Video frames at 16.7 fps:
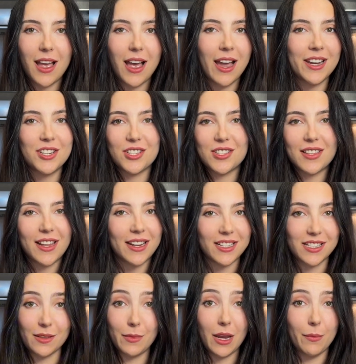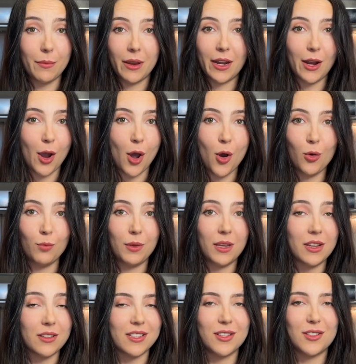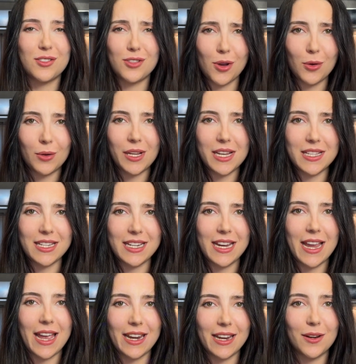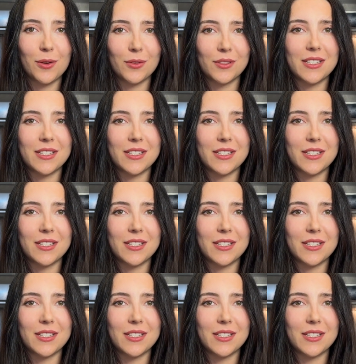I just like to make mine at home because it's so easy and it'll